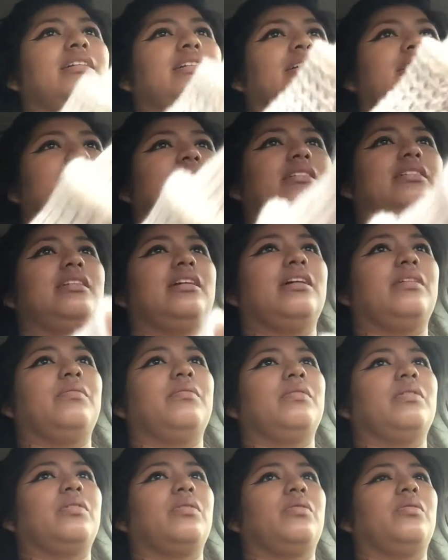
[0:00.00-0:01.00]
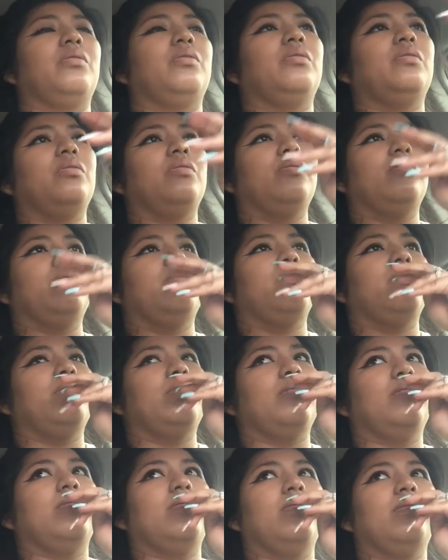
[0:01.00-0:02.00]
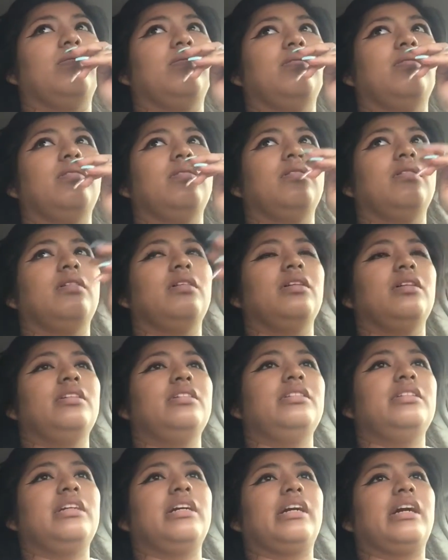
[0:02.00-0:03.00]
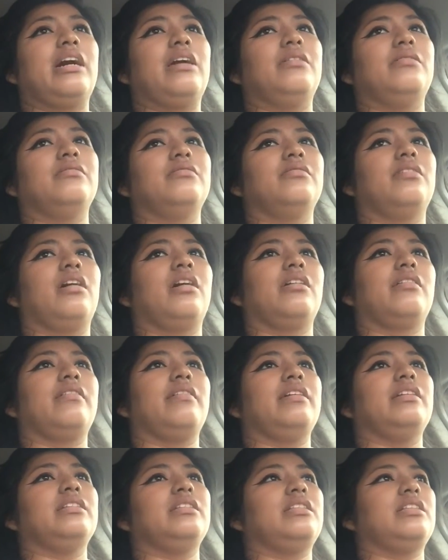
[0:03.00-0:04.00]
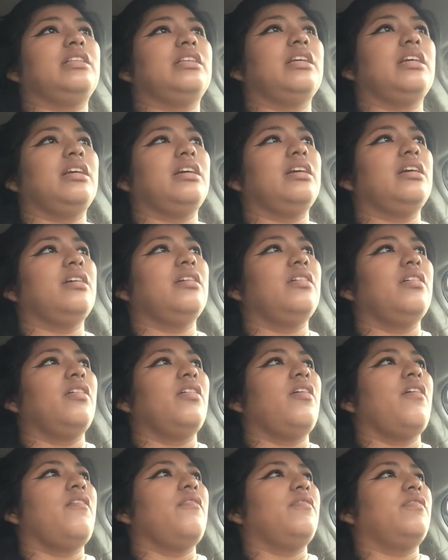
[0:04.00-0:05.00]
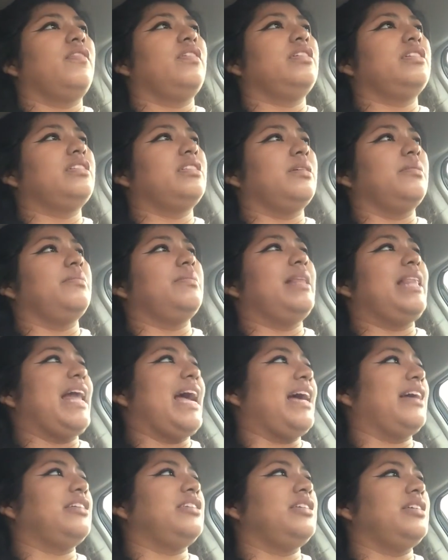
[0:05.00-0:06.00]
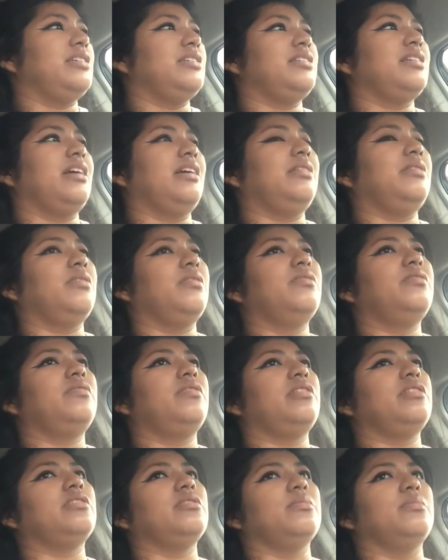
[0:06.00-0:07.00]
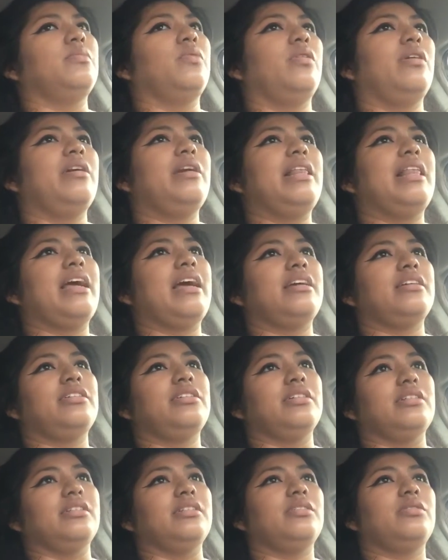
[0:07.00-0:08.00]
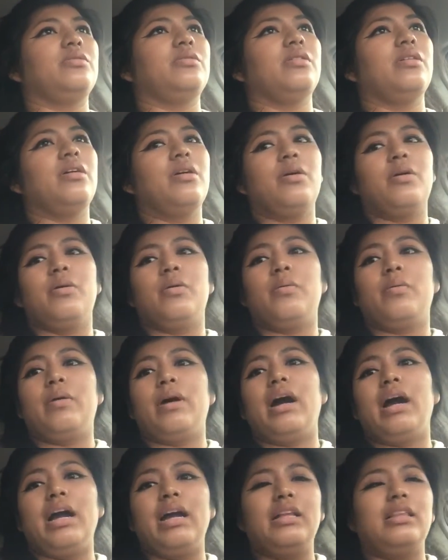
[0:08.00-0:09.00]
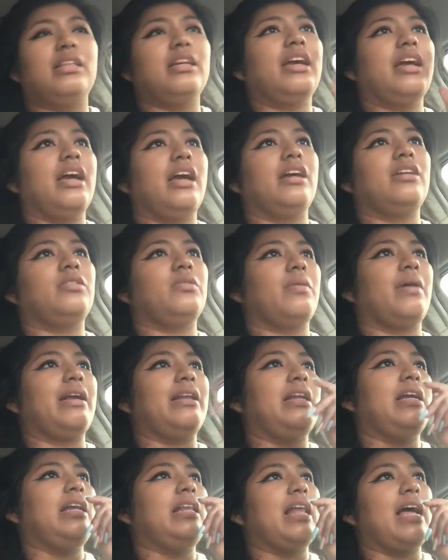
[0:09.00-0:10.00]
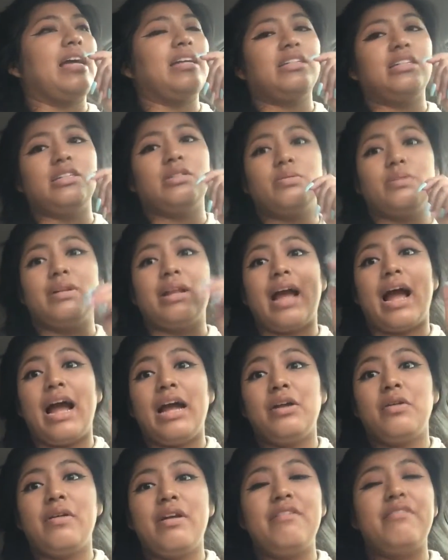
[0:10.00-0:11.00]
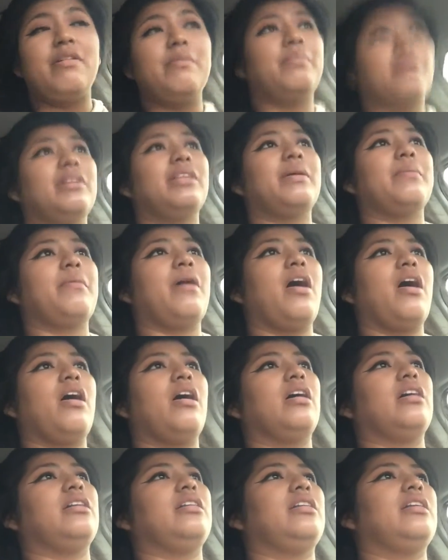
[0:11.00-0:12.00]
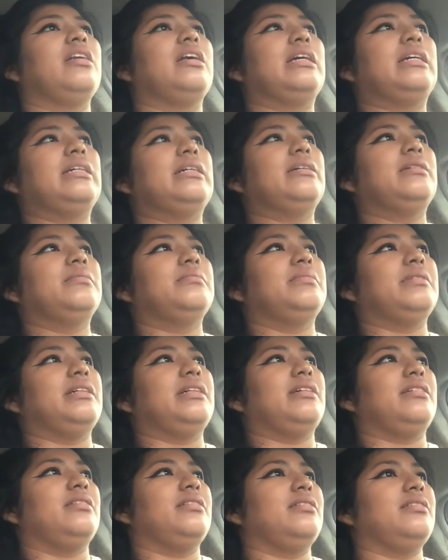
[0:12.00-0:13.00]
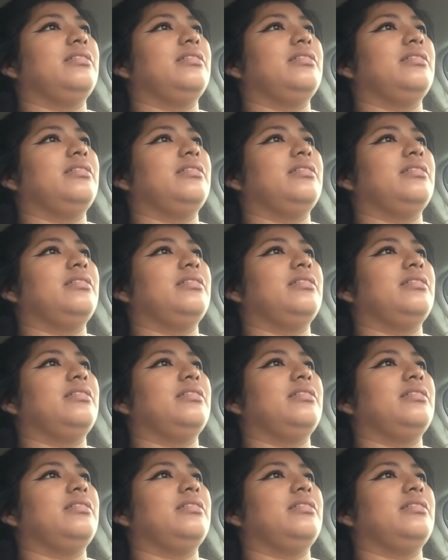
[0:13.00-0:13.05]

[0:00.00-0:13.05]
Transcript: because I want to go check out Walgreens for some lashes. I know, for some more lashes. Why the heck do I need lashes when I don't even put them on? But